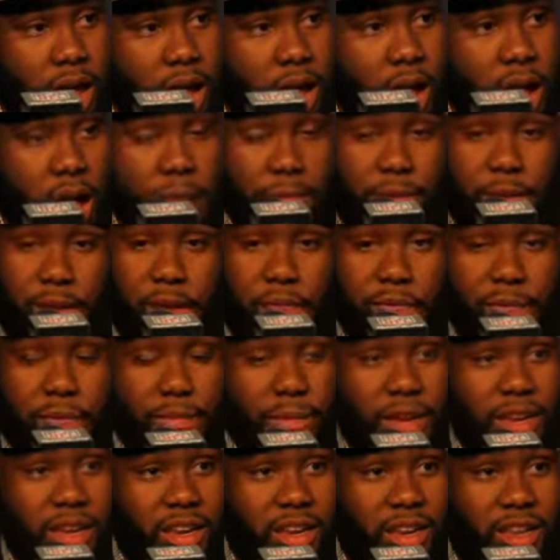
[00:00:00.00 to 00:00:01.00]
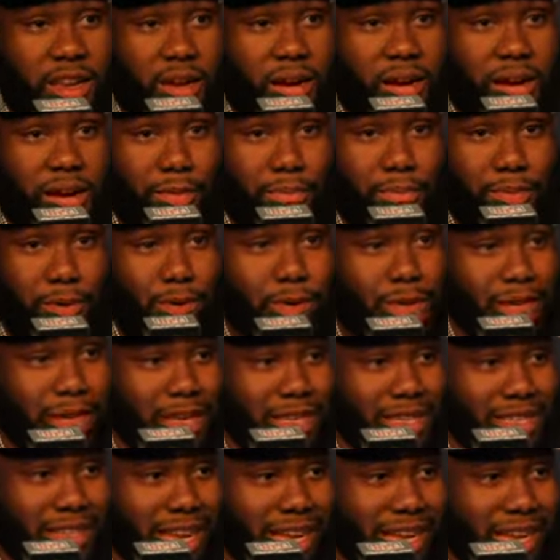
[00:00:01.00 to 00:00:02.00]
You know, for me, you know, pulling
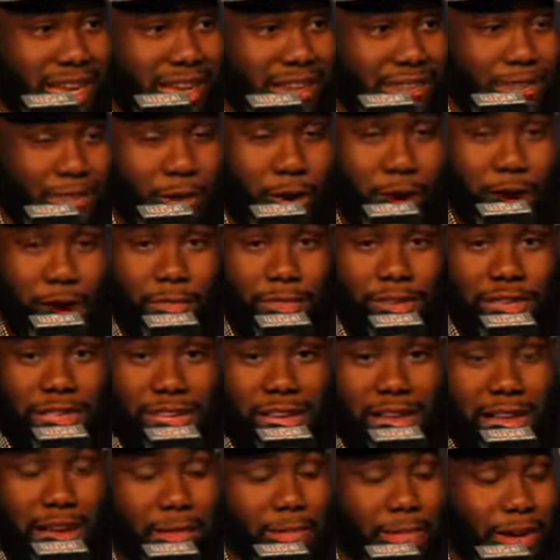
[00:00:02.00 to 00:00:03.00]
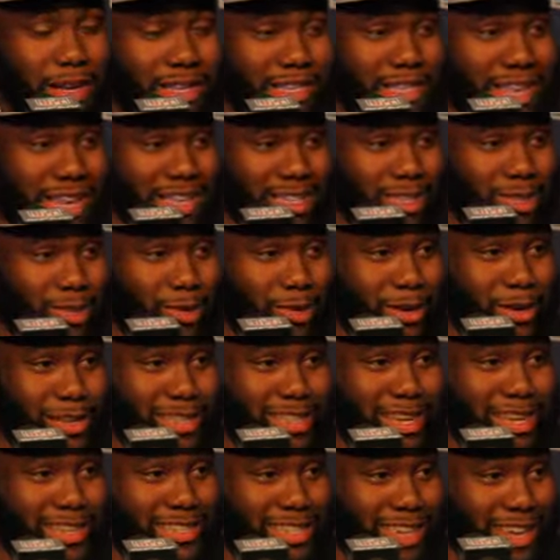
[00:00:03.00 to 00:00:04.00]
is like, for offensive linemen, is like scoring a
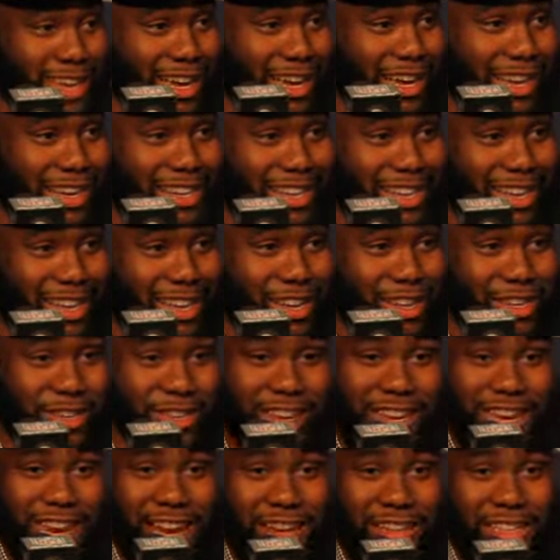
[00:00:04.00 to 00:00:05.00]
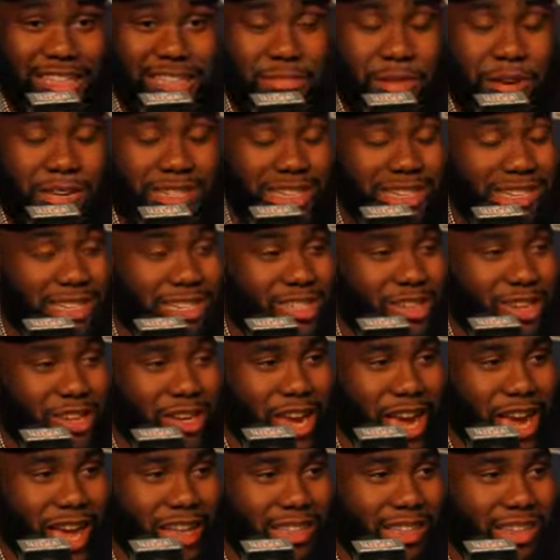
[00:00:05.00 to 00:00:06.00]
touchdown. You know, you get out in space, you get to show
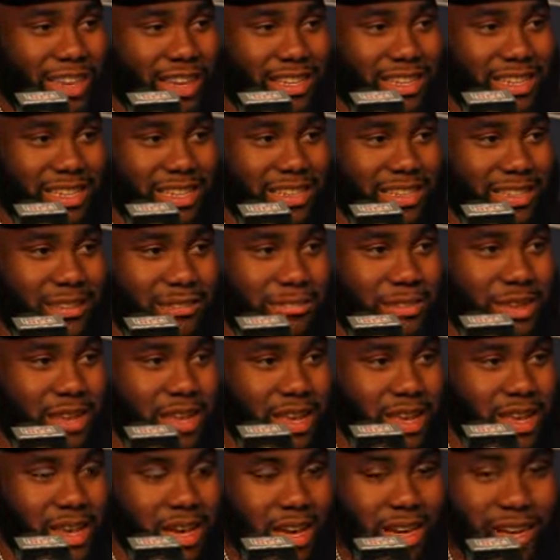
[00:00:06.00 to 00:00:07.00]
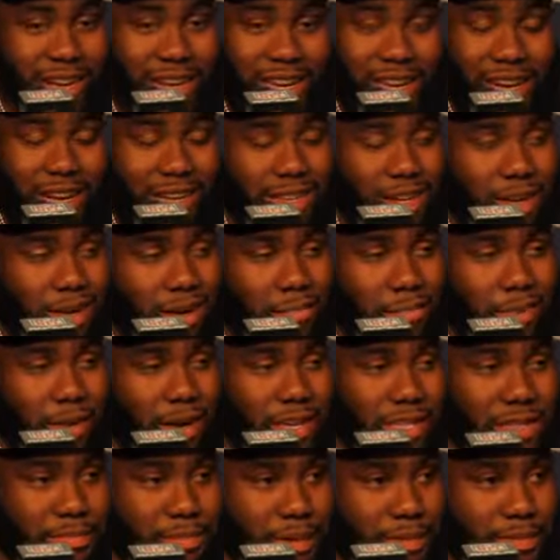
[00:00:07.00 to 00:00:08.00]
your athleticism, and you get out there and
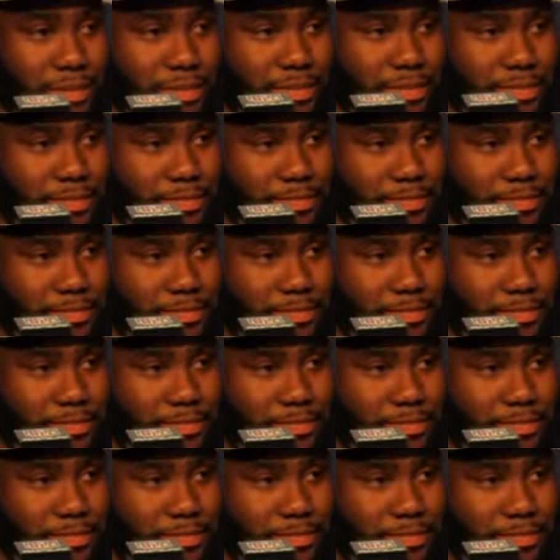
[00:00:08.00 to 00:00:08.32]
punish people.